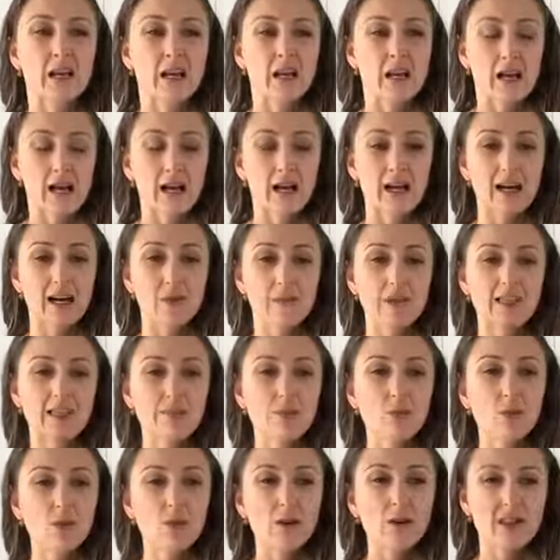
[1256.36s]
It's
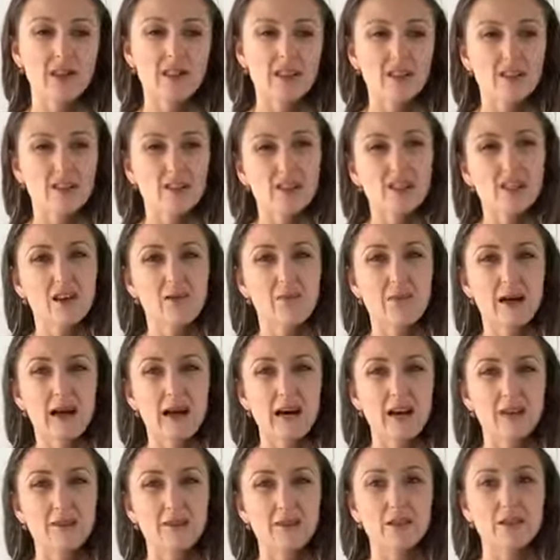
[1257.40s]
not so
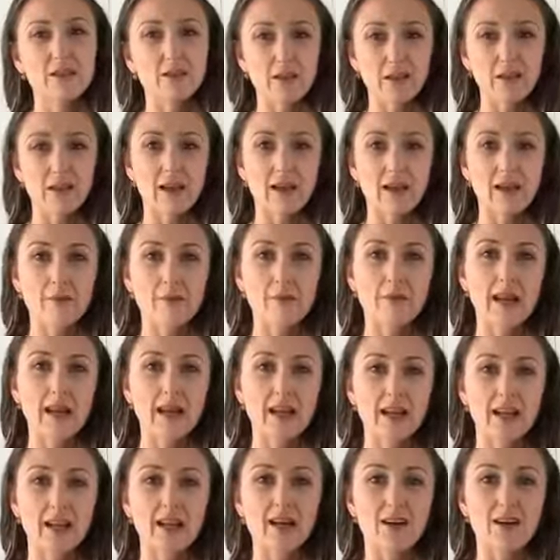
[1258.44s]
bad if it's on like a
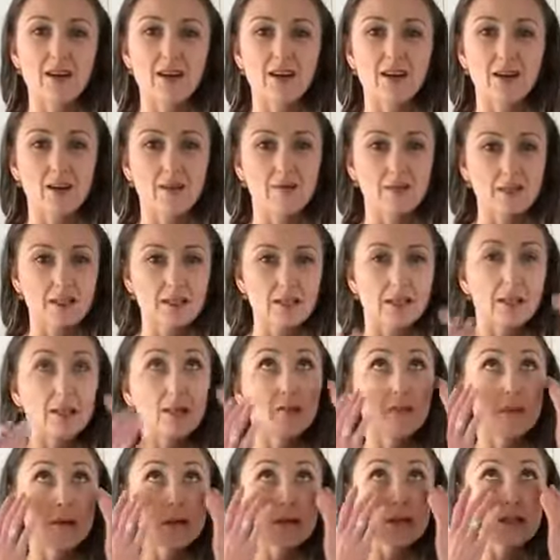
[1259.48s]
main area of your
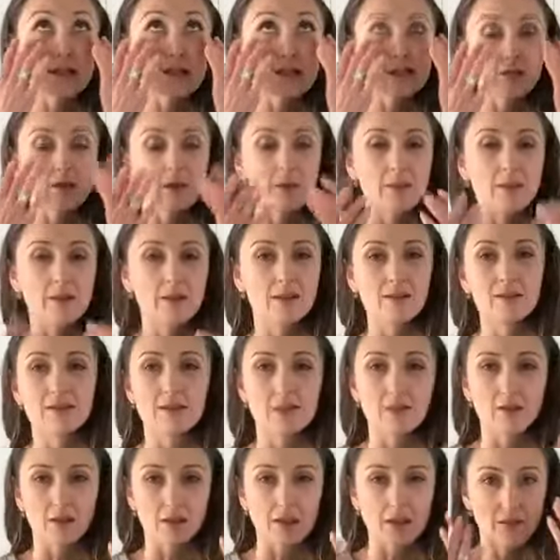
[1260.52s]
skin, but just a bit,
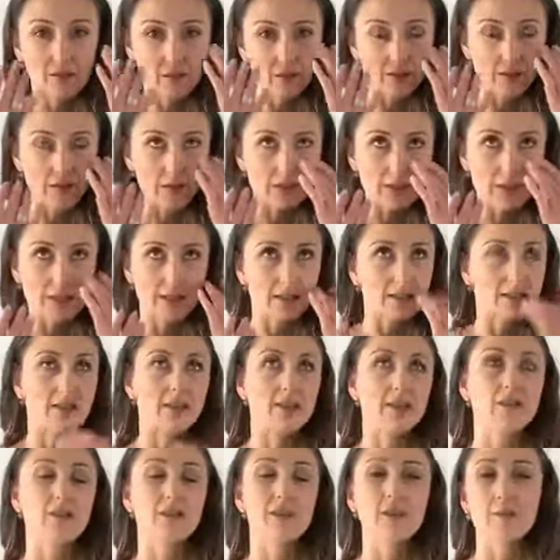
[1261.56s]
you know, if you've got
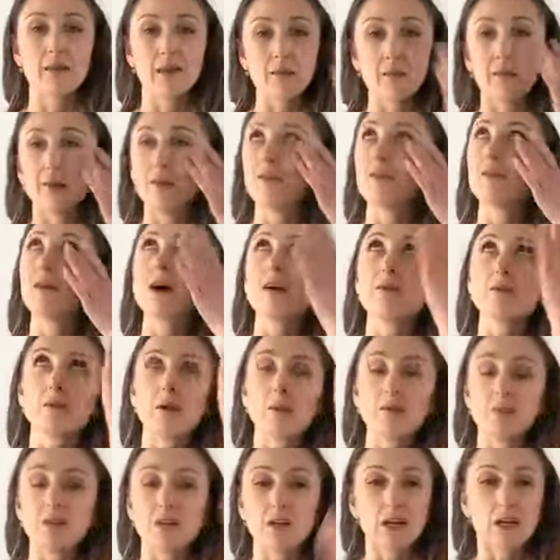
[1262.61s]
sensitivity, maybe you've like
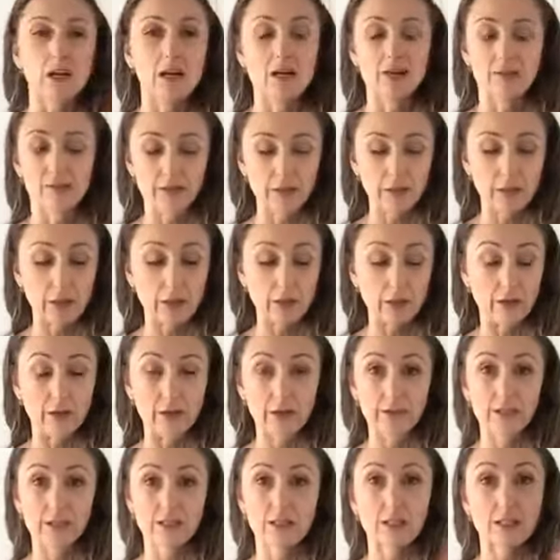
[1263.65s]
rubbed your eye or who
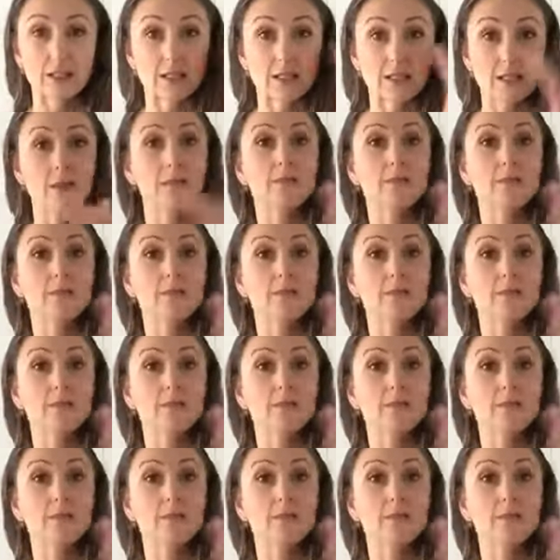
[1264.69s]
knows, just